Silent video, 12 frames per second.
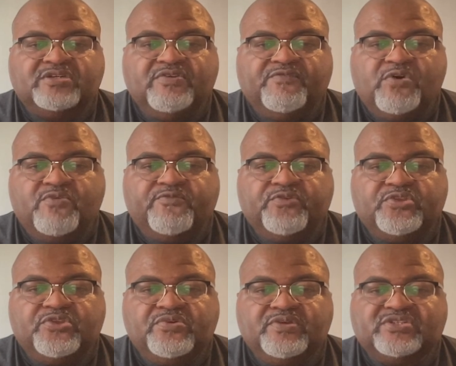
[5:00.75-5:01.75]
to vote for
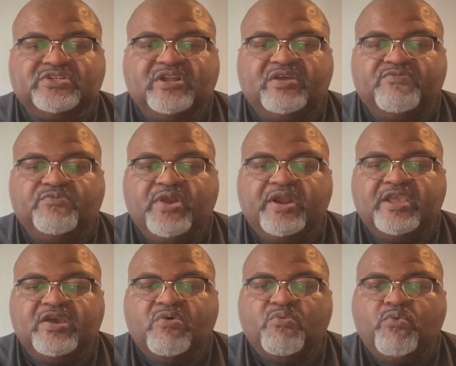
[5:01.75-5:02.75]
you instead of
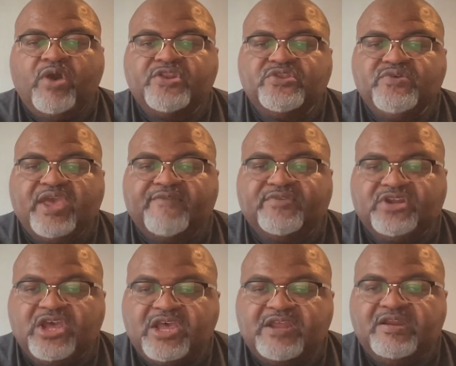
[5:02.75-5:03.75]
running on what you have
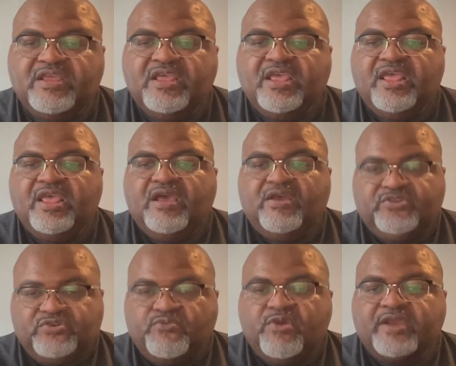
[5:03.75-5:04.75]
done
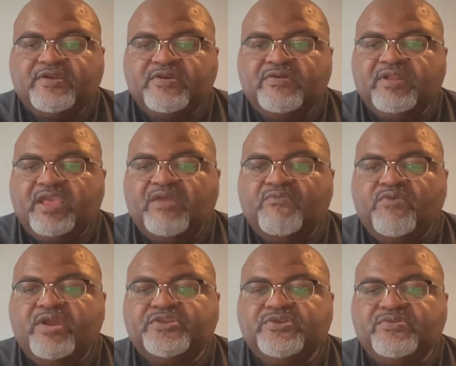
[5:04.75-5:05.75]
on your record and
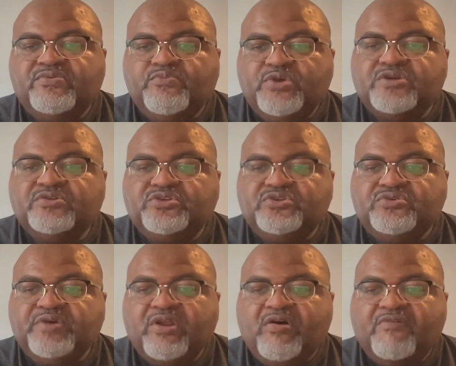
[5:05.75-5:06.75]
what you will
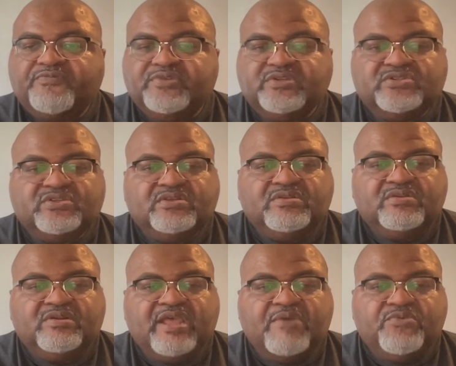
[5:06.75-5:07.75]
do in office
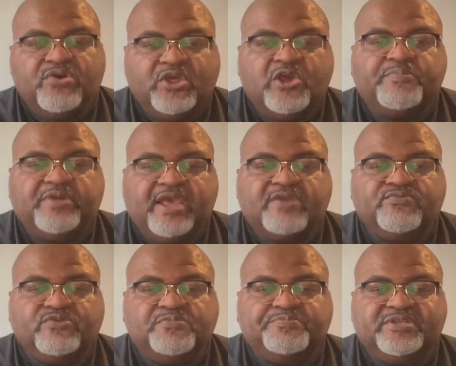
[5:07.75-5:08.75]
that will help that
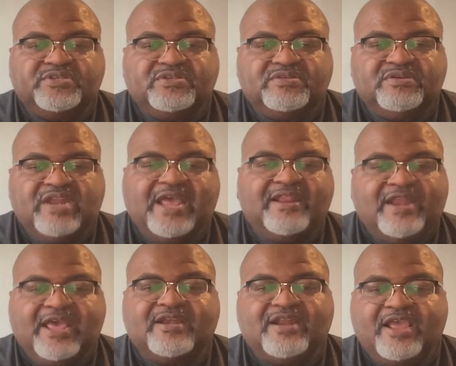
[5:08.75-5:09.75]
group is not
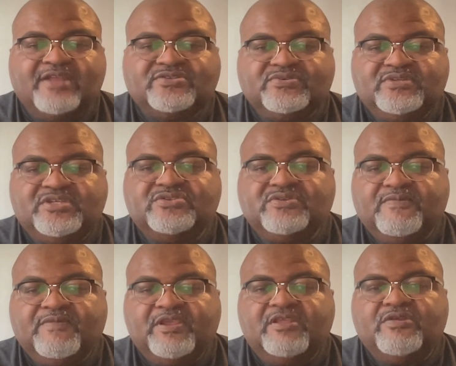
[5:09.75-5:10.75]
the answer
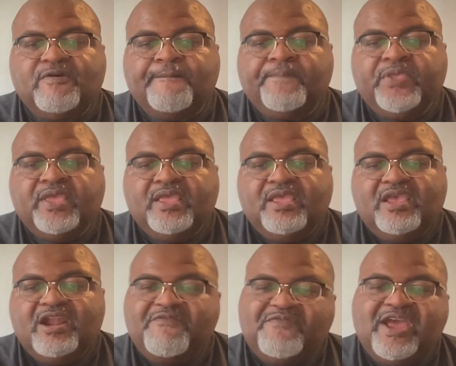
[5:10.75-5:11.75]
either.
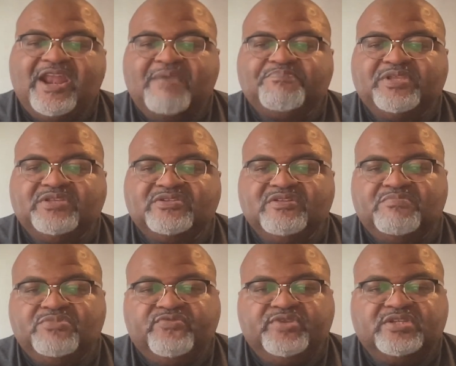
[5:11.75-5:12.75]
And I find that piece of the
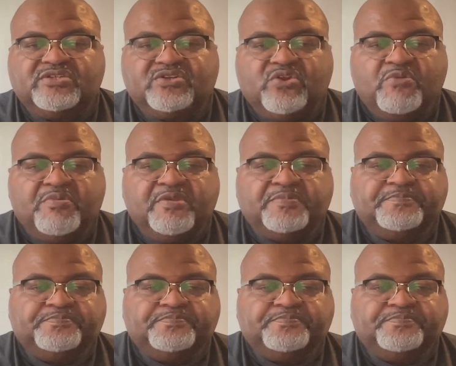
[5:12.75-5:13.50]
movie disturbing.